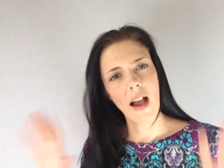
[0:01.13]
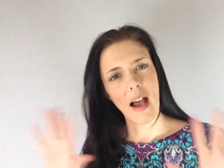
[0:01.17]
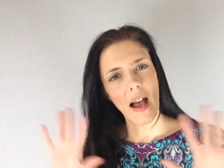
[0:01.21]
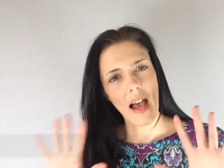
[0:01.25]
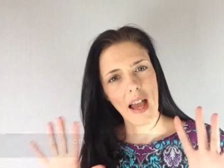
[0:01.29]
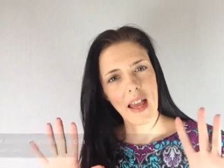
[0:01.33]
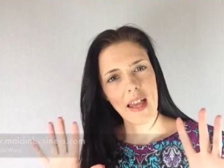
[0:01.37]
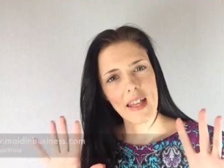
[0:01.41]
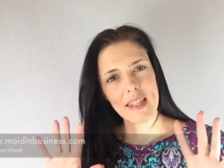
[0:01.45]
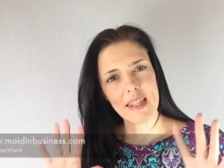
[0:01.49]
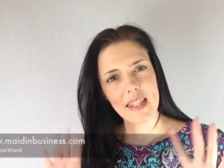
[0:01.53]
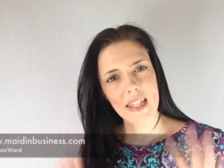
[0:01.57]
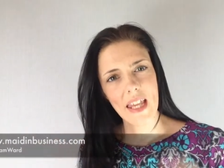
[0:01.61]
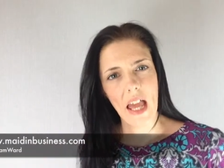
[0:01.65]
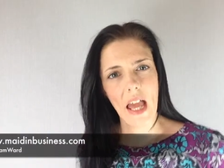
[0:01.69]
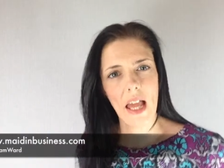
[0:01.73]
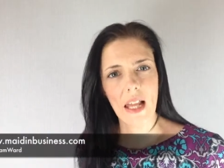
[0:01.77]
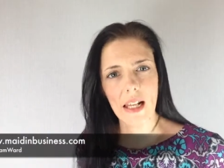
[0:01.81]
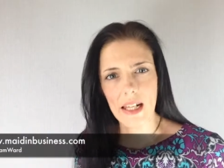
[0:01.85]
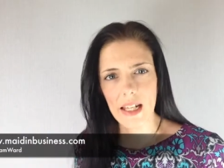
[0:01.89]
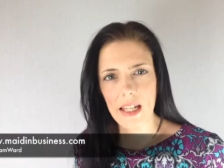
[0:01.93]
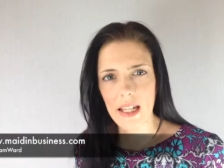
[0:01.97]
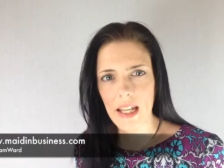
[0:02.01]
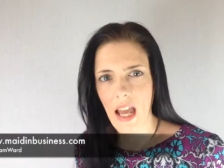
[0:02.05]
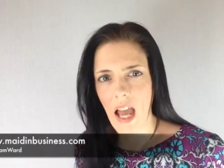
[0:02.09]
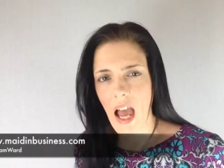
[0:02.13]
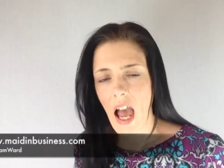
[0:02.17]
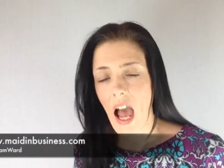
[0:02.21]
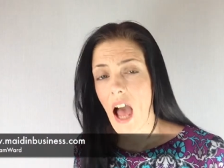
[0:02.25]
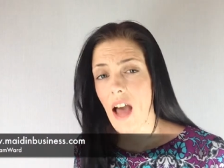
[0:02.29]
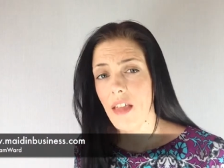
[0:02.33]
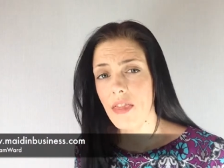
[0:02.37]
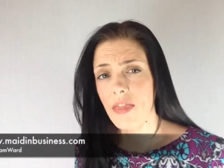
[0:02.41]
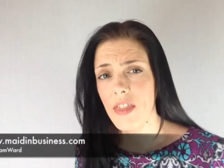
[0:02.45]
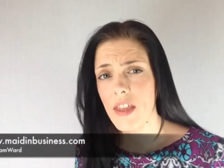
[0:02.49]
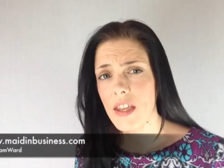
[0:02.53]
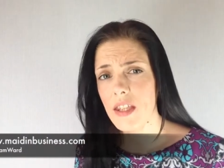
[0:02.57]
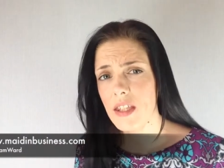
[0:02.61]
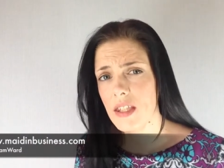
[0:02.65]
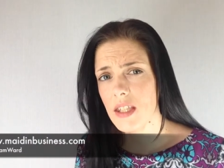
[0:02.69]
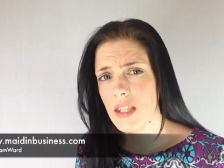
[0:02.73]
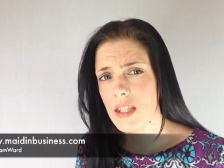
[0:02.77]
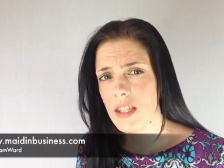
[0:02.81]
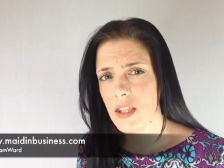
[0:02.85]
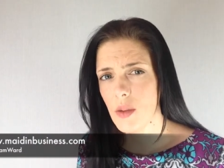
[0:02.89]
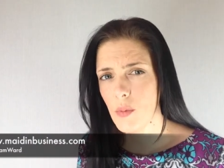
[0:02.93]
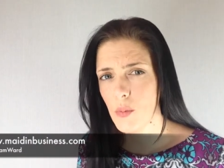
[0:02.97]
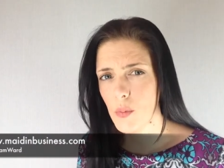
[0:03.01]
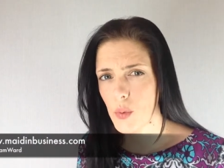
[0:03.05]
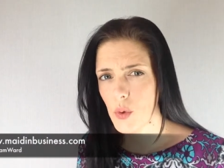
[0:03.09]
Hi, it's Kelly, and this is
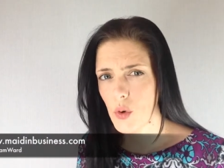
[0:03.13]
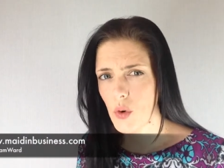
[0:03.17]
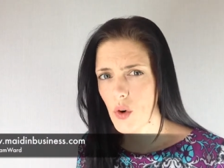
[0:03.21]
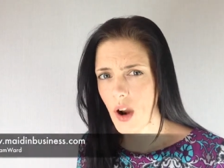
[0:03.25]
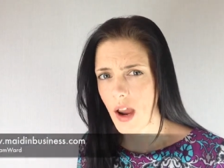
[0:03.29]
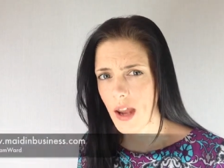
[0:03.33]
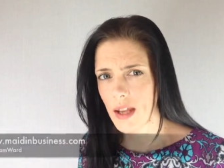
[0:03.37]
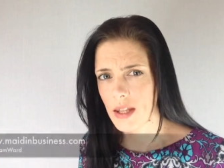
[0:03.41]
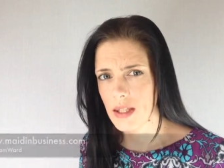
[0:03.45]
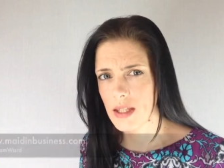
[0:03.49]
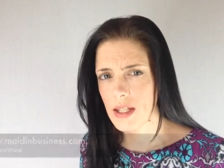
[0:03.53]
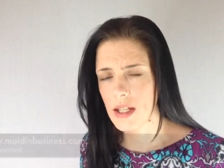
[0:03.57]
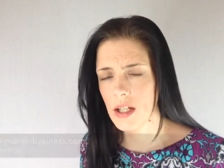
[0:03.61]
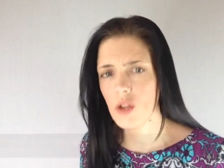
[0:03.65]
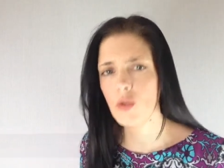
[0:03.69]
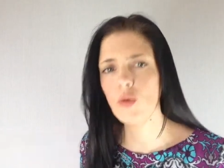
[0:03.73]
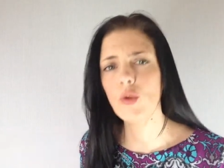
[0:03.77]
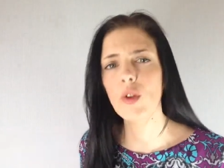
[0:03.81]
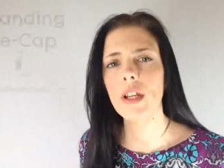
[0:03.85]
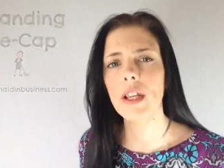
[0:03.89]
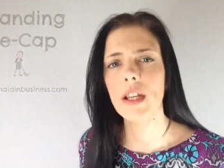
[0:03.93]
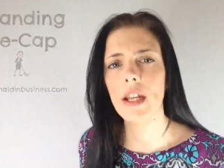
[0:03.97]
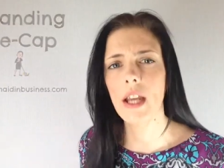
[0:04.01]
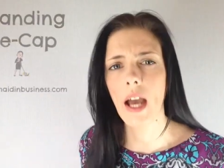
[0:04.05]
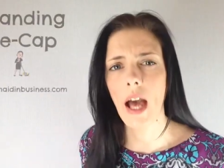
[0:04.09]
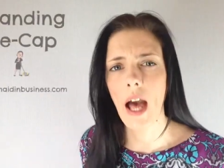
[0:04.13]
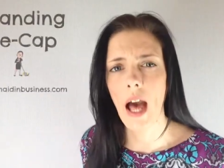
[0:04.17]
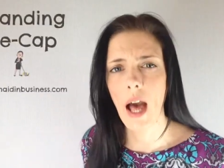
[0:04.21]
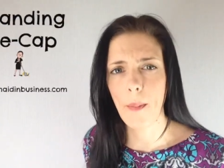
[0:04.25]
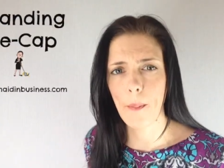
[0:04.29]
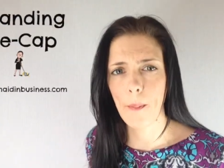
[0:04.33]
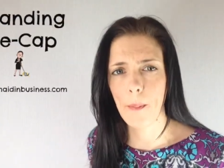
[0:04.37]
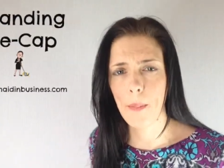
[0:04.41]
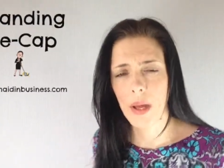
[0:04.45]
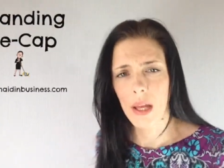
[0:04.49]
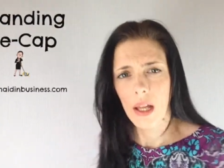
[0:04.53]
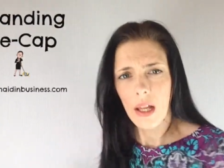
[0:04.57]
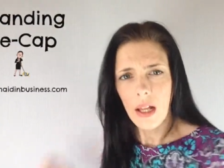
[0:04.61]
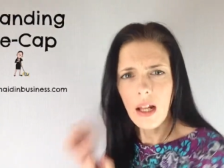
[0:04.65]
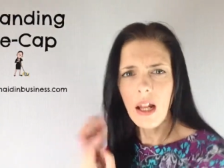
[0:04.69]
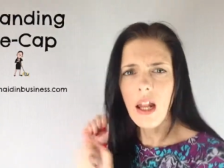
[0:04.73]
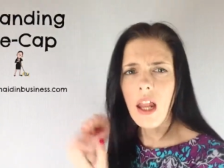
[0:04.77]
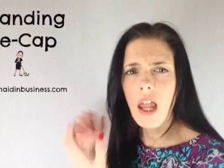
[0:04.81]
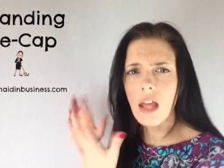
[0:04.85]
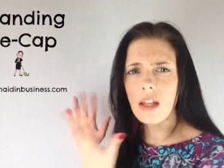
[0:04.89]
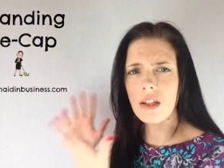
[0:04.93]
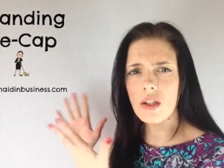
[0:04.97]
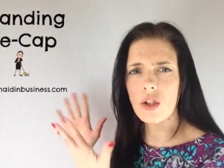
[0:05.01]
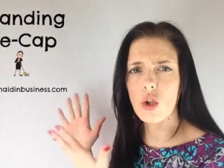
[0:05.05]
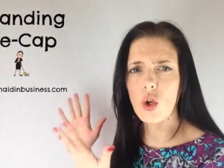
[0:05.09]
the branding recap.
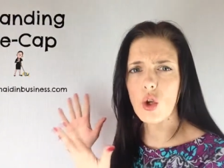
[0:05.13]
Let's